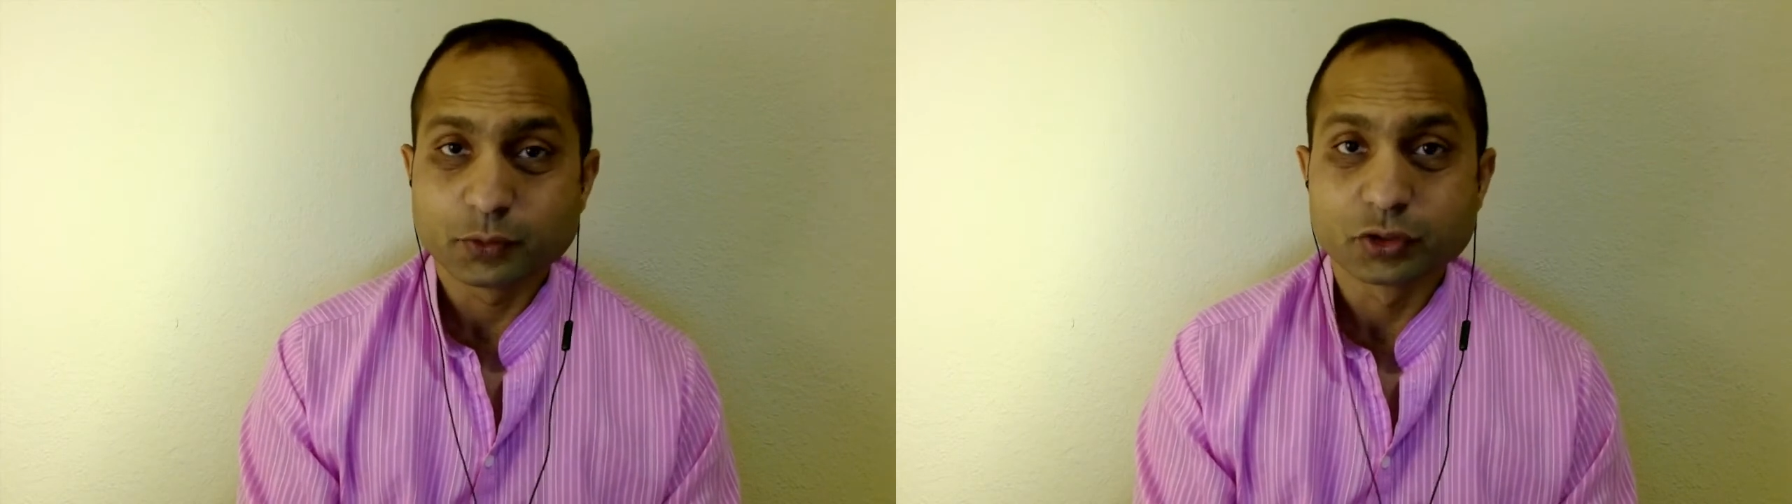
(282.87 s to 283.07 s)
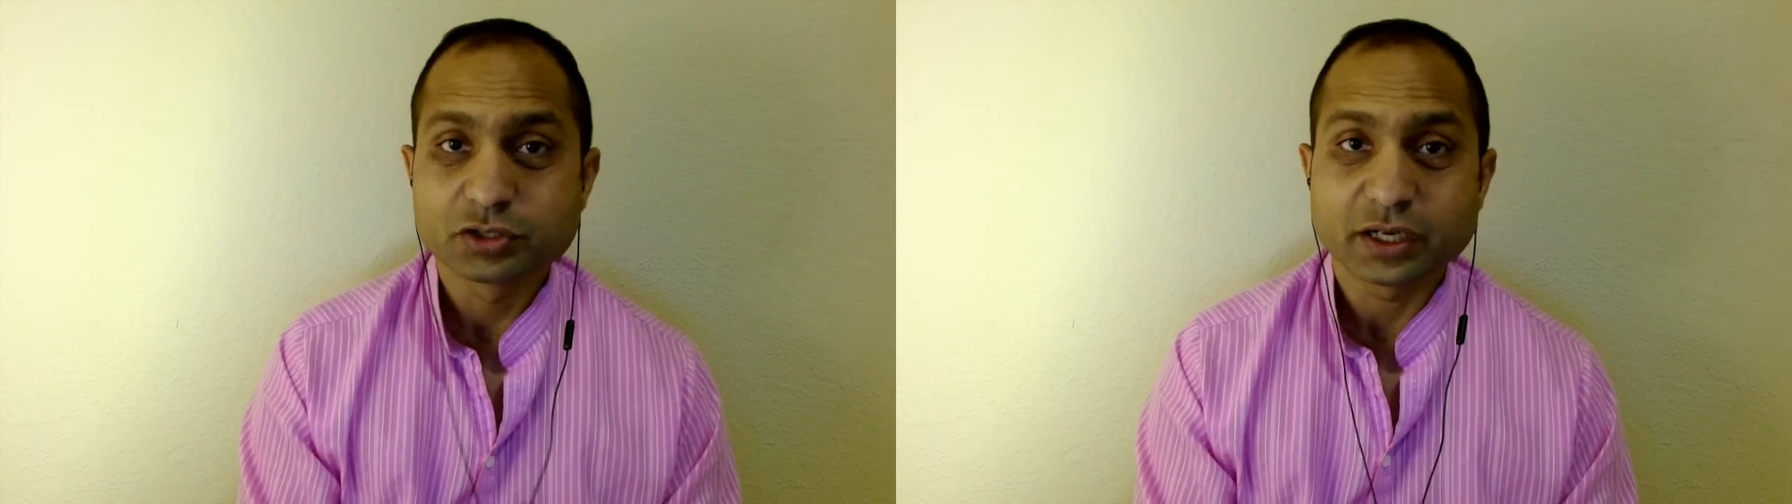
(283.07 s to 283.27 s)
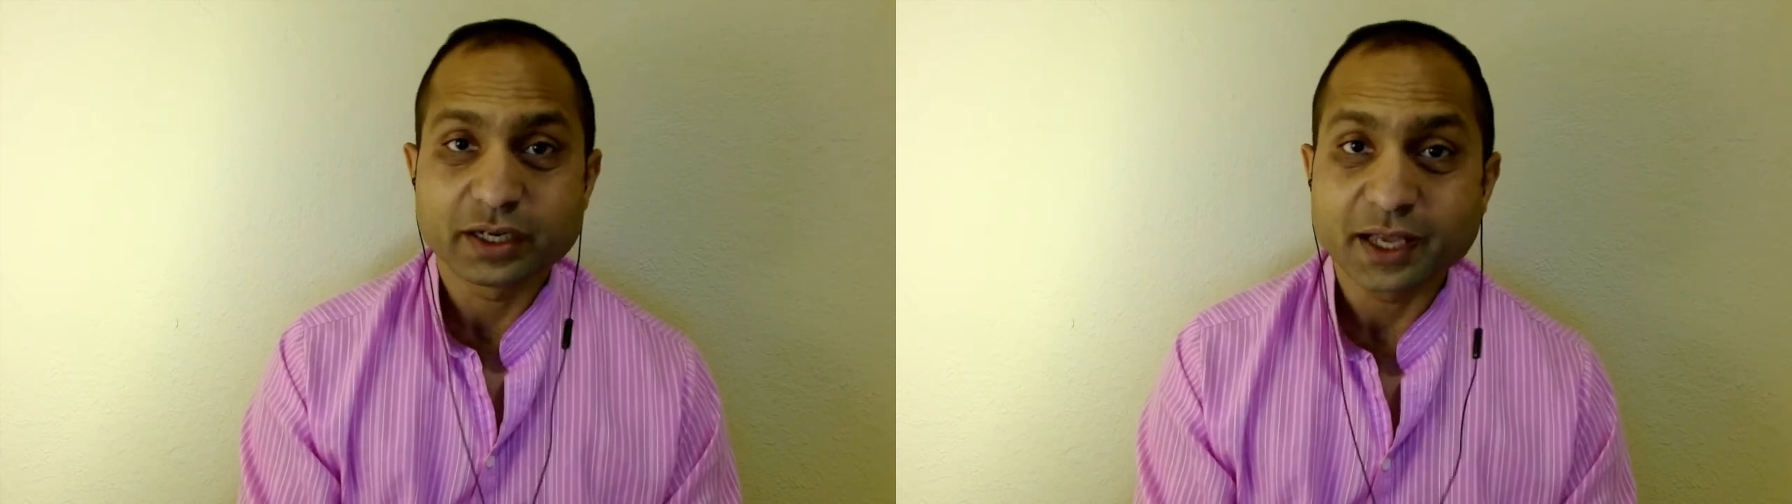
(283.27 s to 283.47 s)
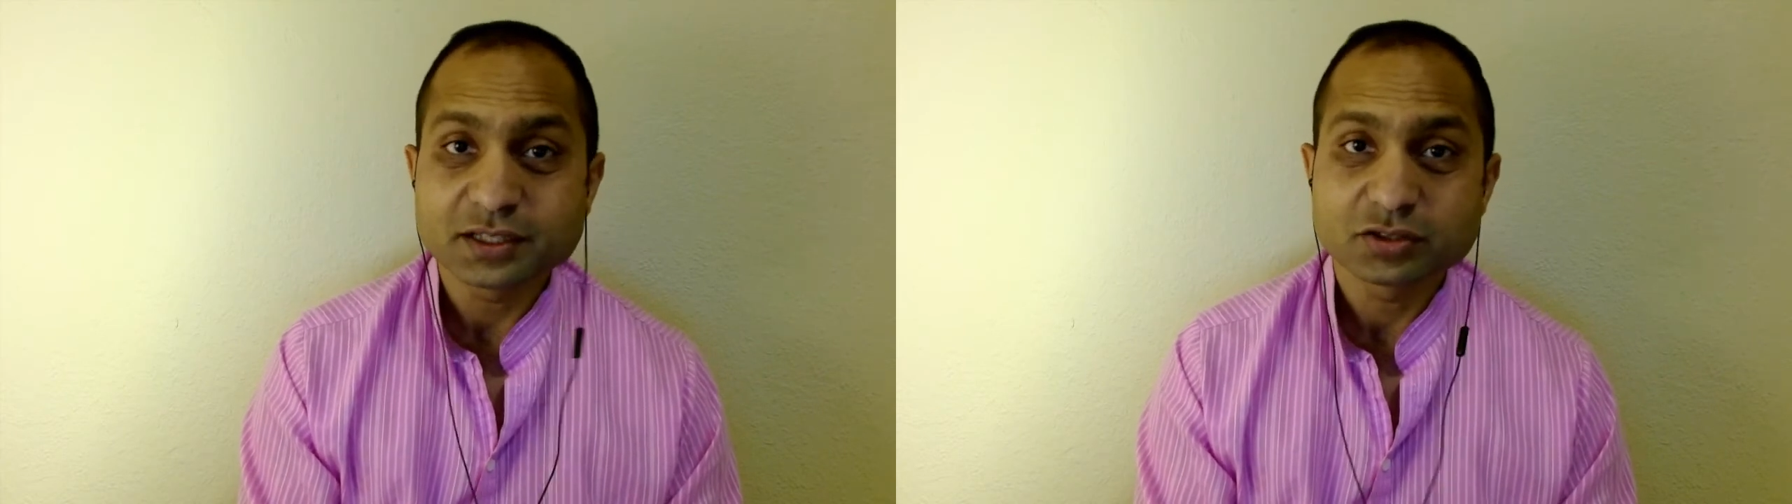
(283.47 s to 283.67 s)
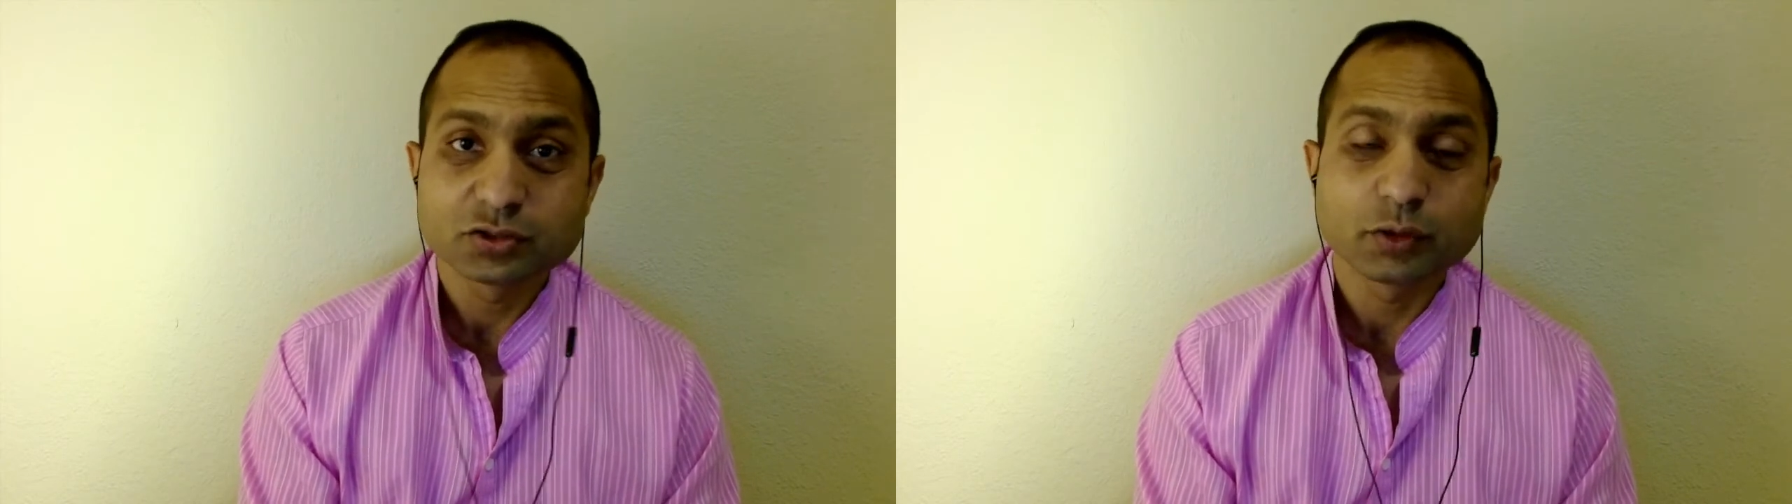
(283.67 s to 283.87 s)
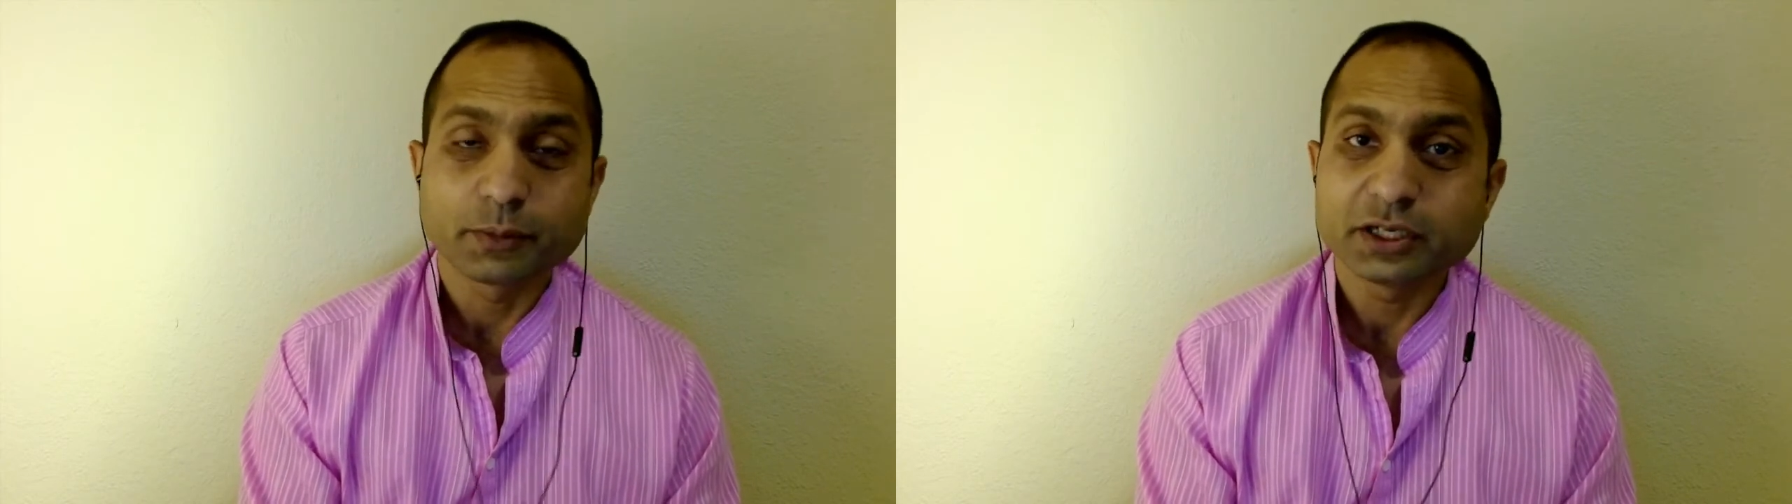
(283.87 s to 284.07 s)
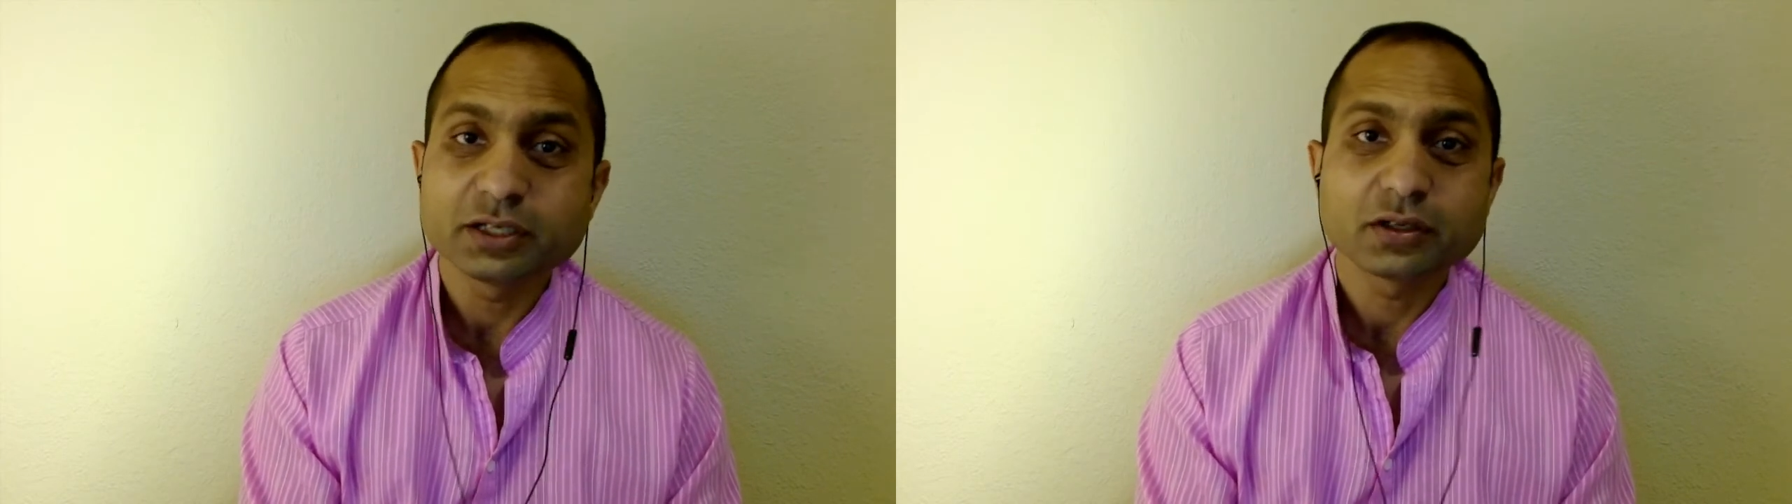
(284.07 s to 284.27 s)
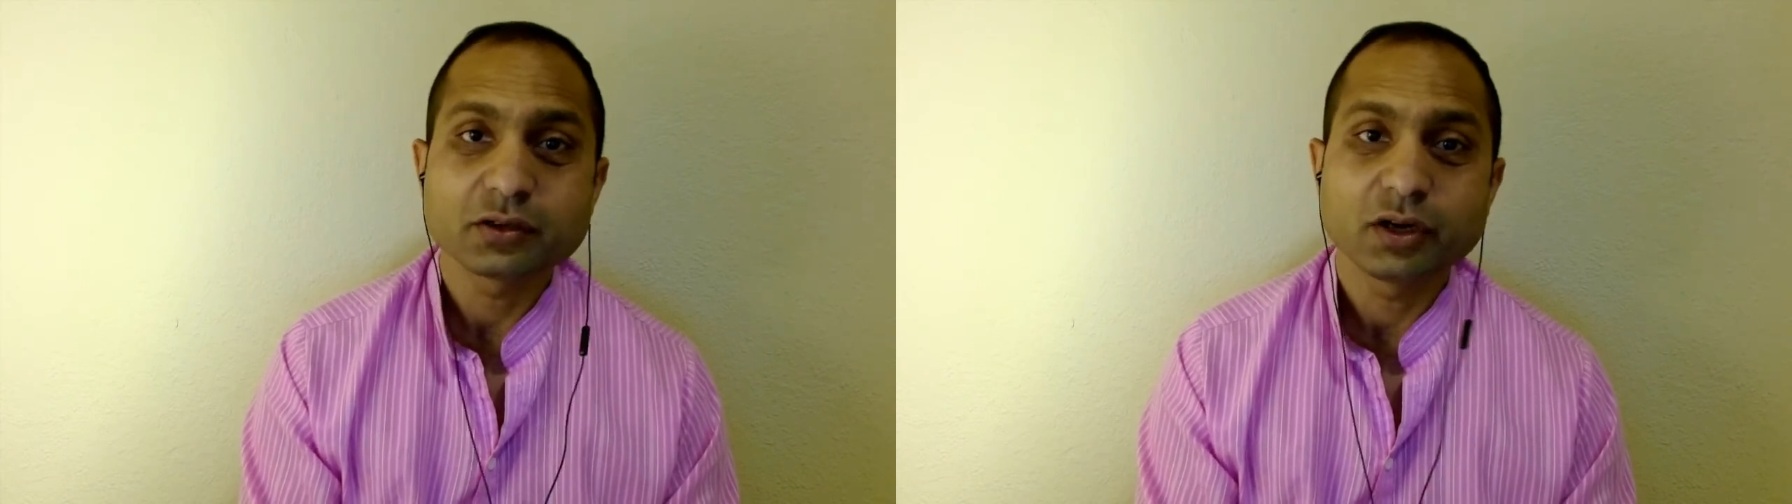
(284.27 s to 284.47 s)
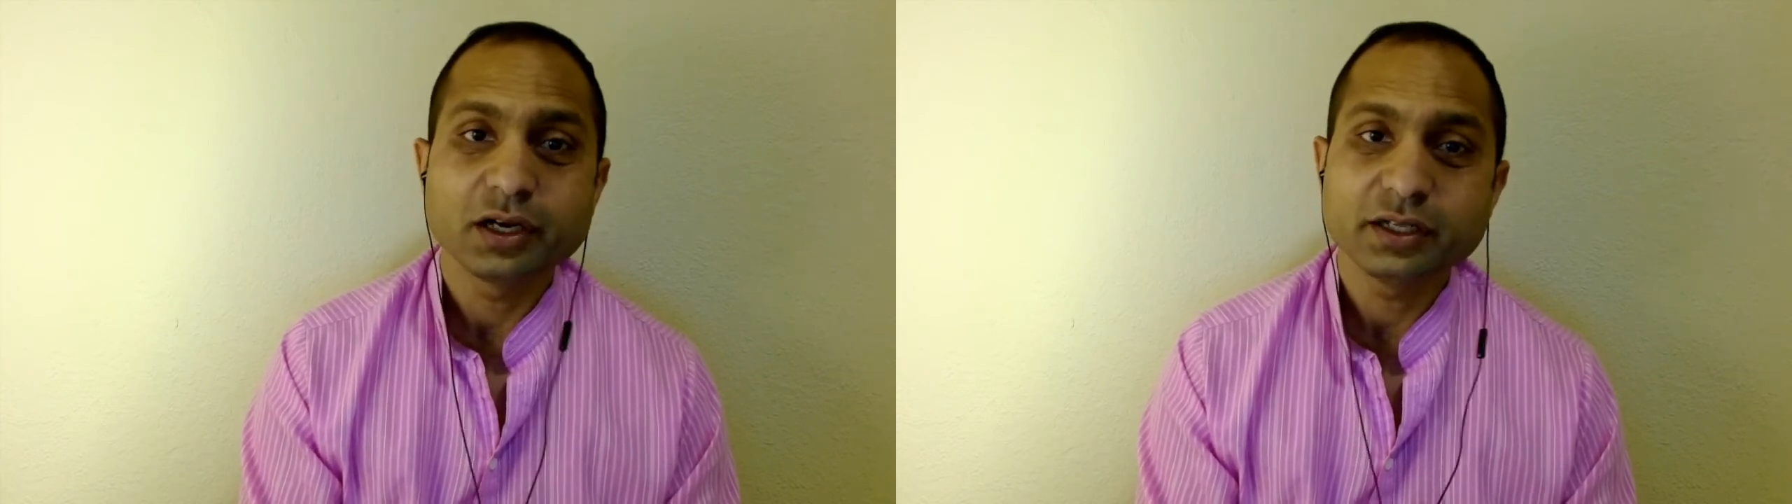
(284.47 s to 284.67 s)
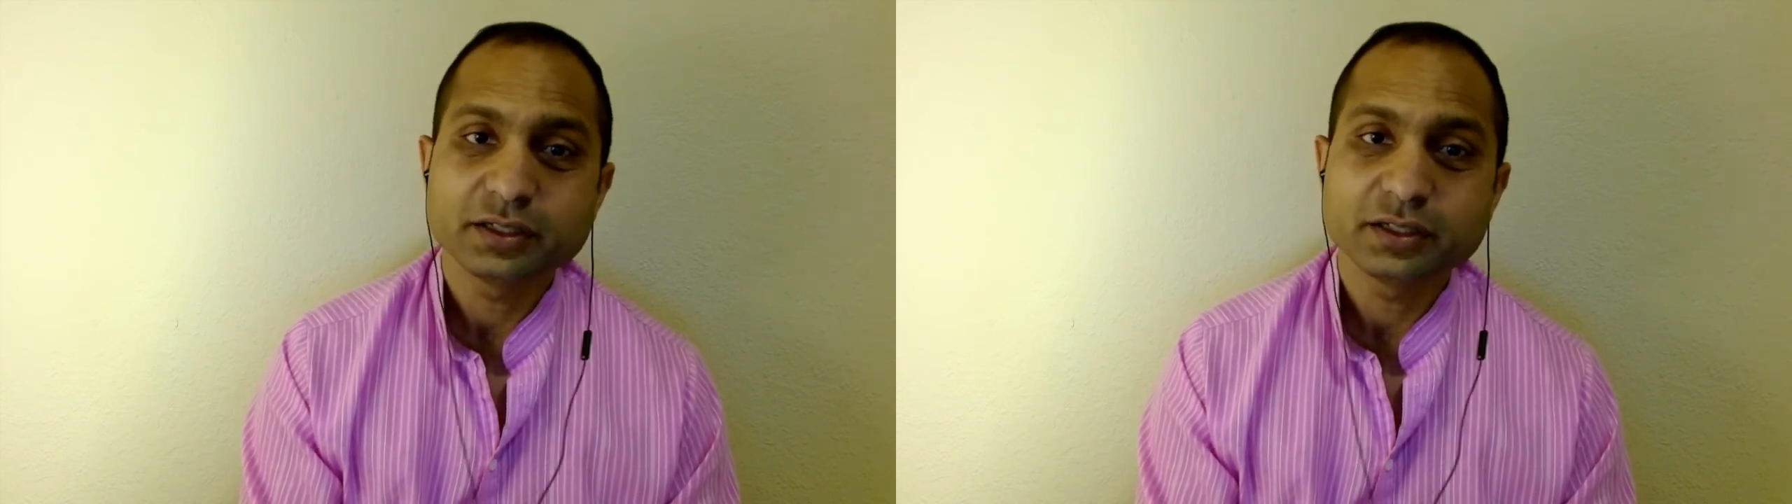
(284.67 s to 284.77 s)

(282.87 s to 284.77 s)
Purusha attaches to a particular quality,